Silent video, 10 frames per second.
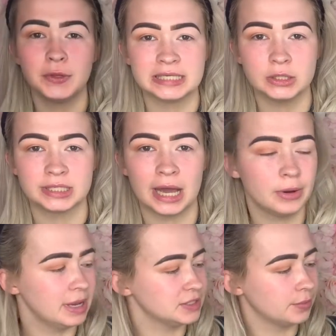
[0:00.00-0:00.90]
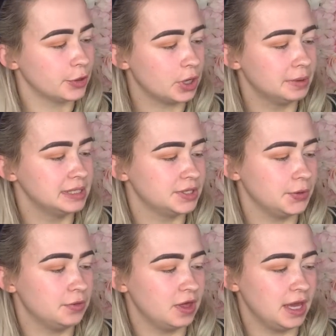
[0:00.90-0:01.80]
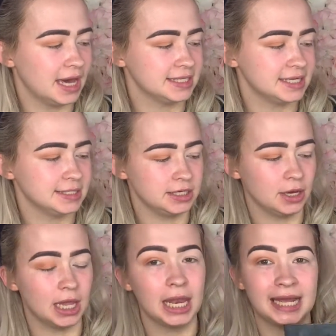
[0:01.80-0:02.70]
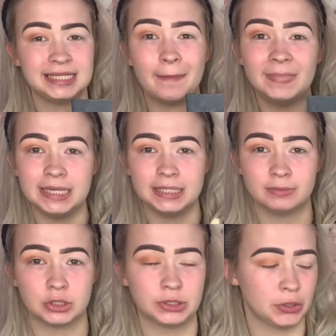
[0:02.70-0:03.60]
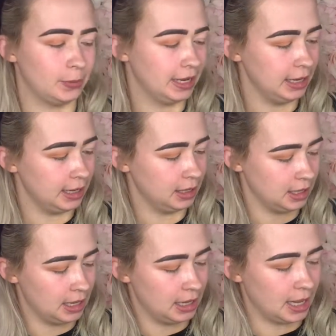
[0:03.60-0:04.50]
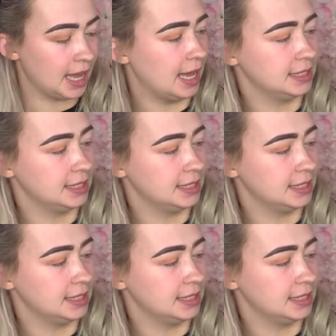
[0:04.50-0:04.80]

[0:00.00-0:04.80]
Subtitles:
this look down a bit, so I'm going to go into the Anastasia Light to Medium Contour Palette and